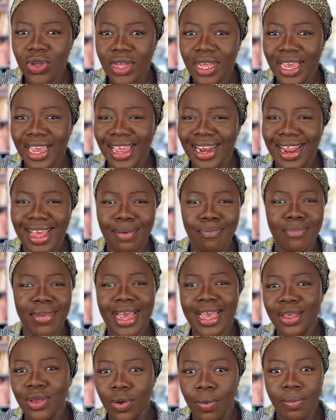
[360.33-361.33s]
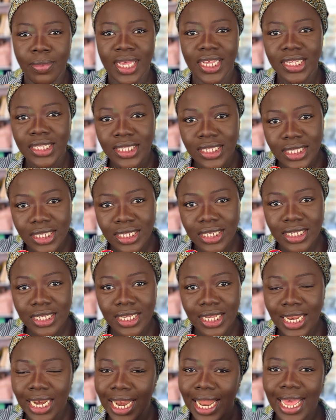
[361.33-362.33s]
and am I your mate?
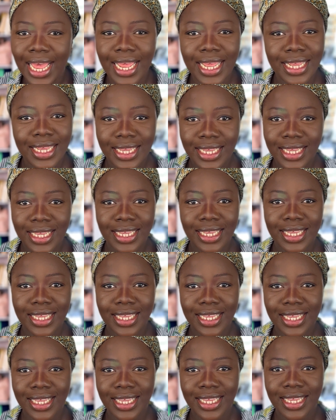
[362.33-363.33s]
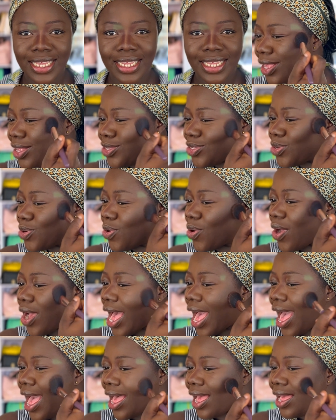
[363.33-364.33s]
Like, so
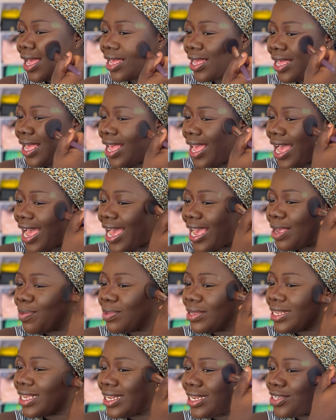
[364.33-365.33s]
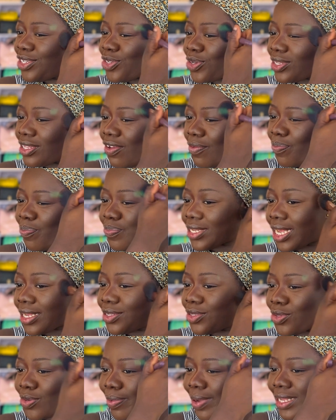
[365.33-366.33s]
I immediately showed the
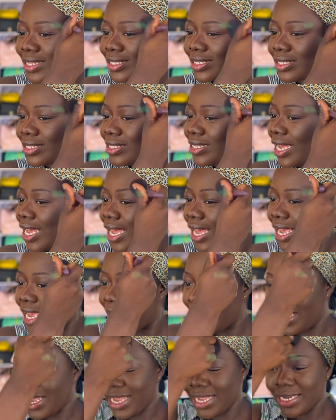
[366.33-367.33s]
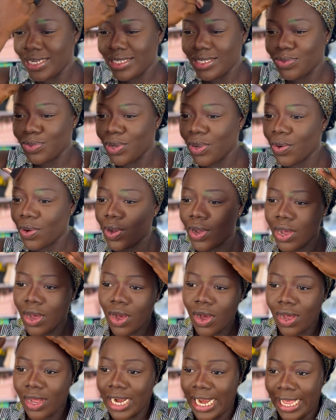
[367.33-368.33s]
text to my sister and we were
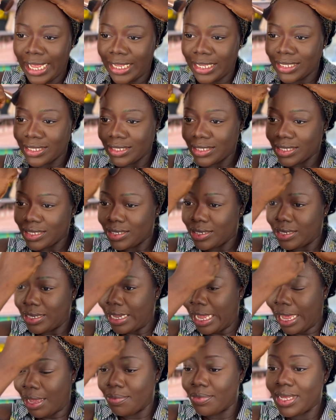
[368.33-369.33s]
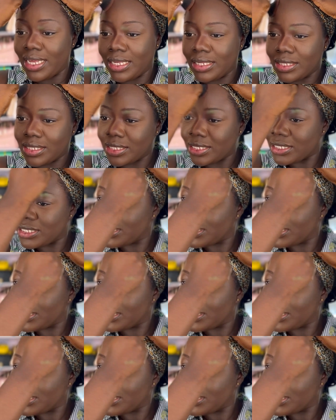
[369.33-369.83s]
all like amazed.